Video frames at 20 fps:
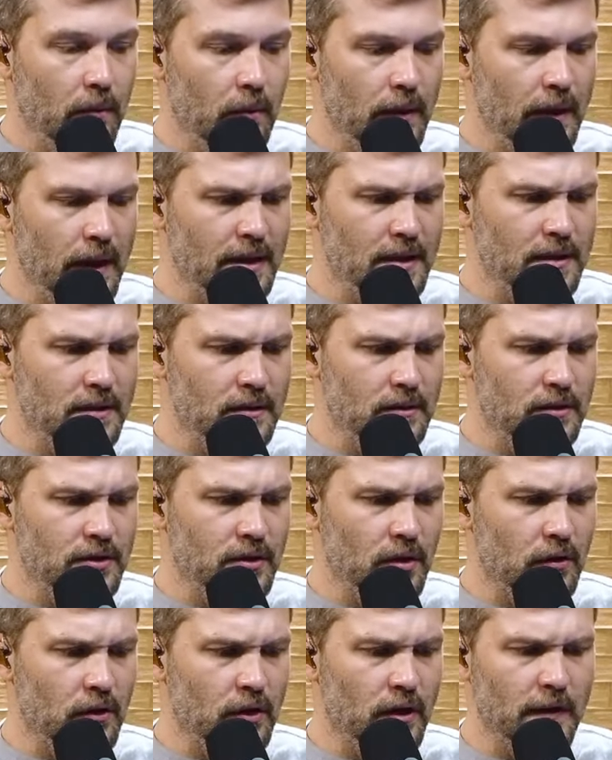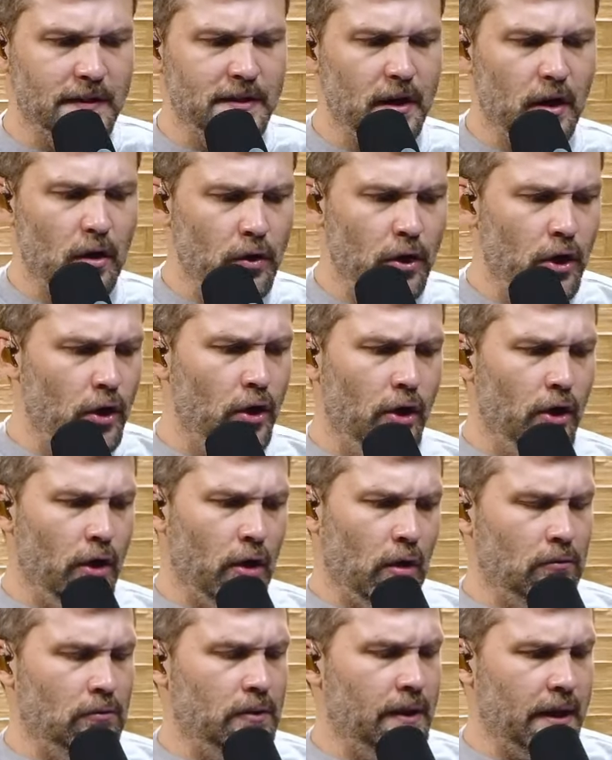when they start looking at this, they go, no, no,
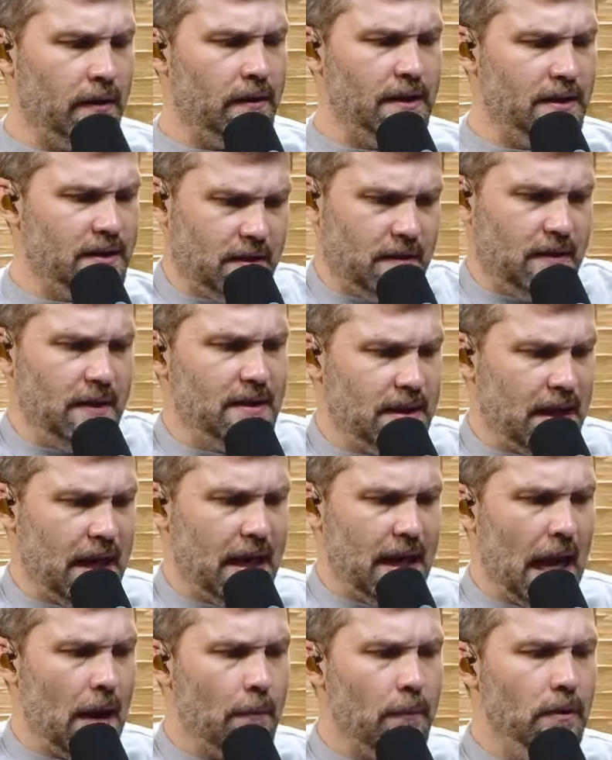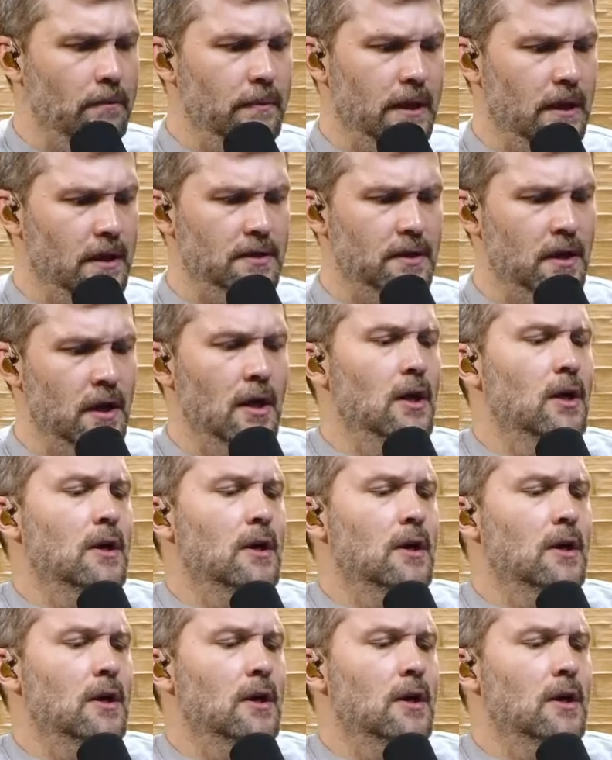no, like this, this can't happen because